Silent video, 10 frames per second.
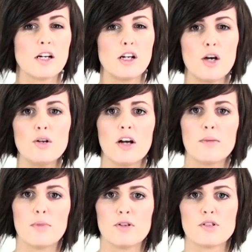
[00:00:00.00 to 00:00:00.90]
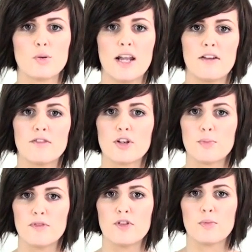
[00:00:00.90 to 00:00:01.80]
low light mode to allow for
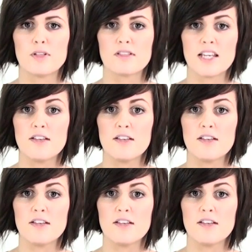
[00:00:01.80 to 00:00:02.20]
good performance